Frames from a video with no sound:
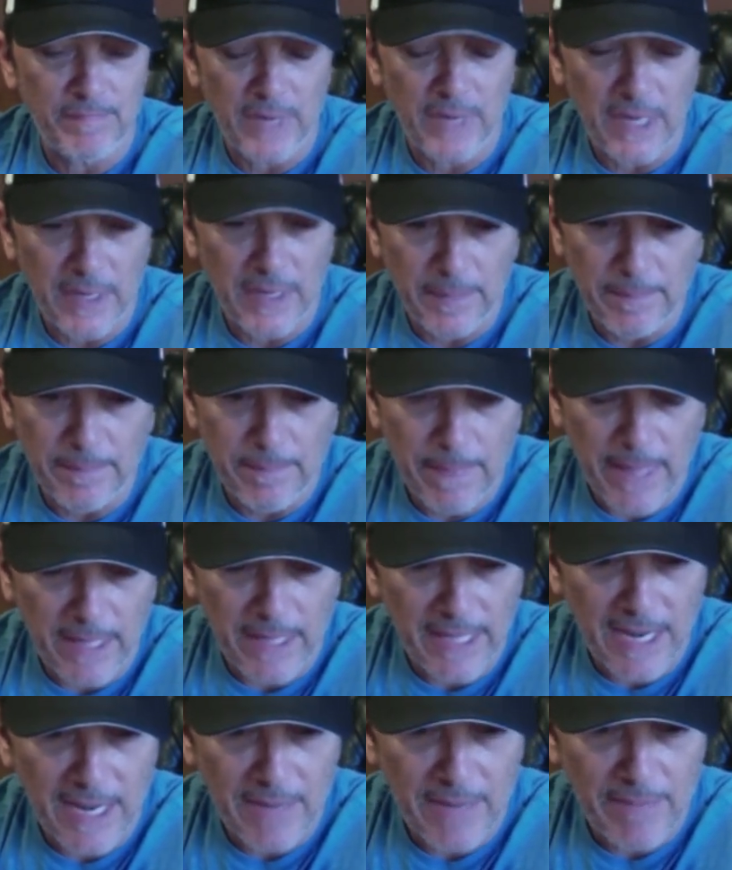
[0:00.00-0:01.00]
a
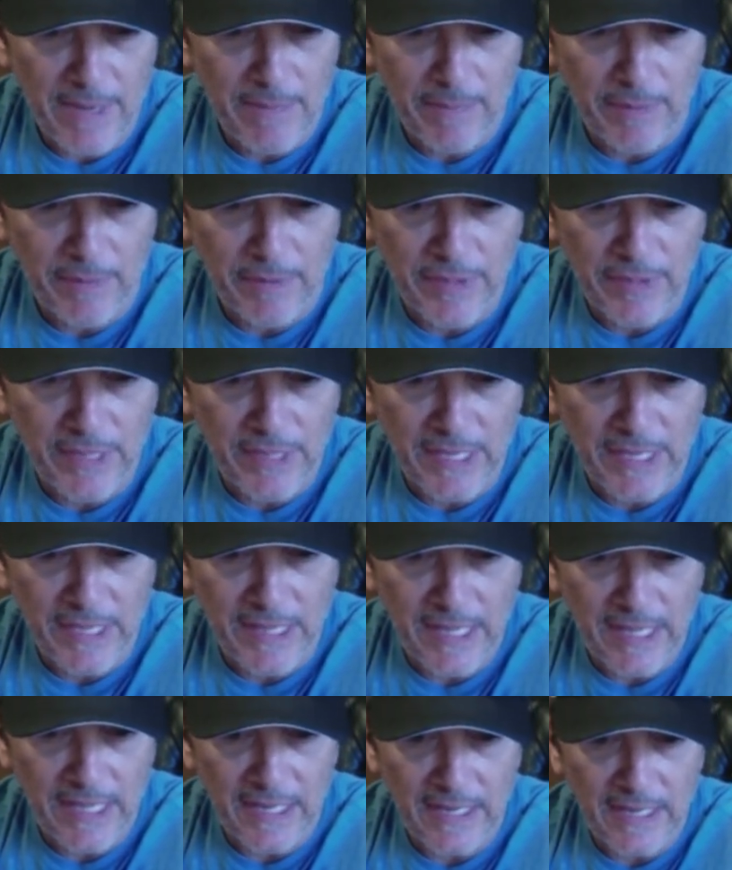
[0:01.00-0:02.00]
lot of people think
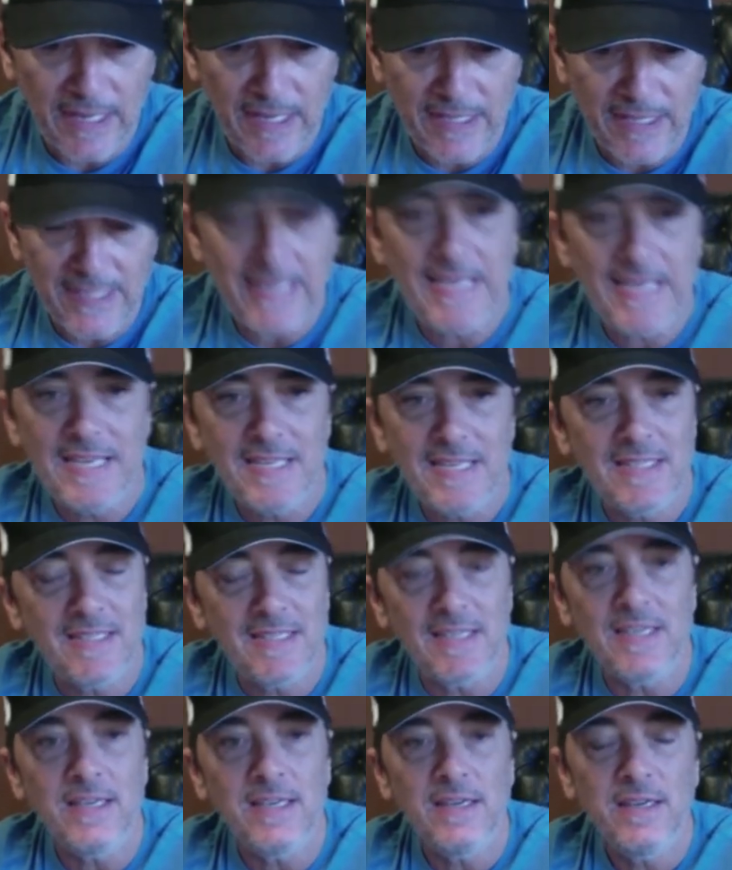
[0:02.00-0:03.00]
that it's
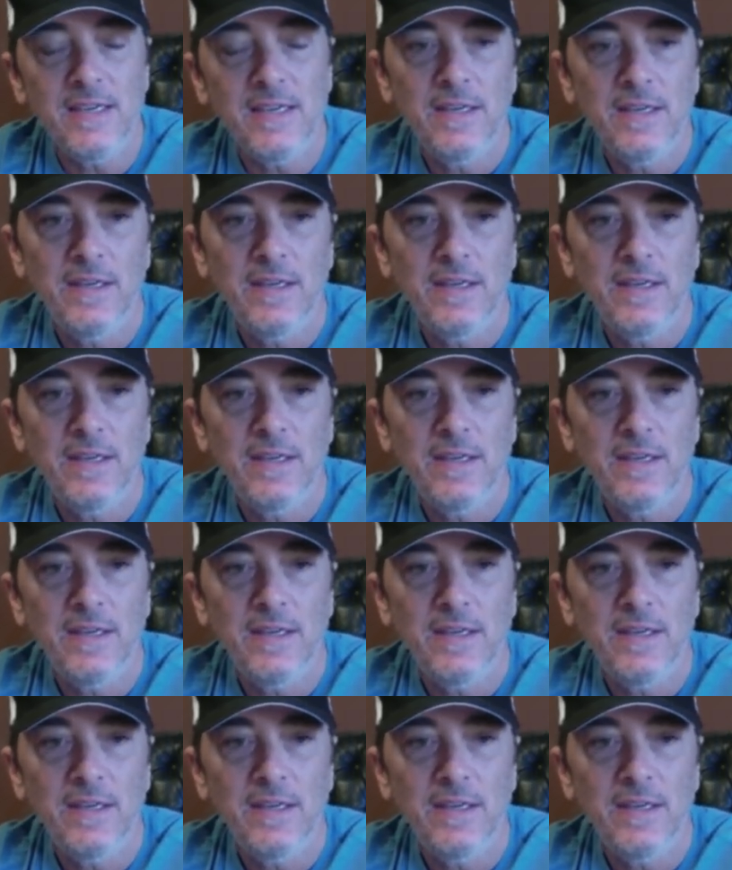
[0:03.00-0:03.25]
easy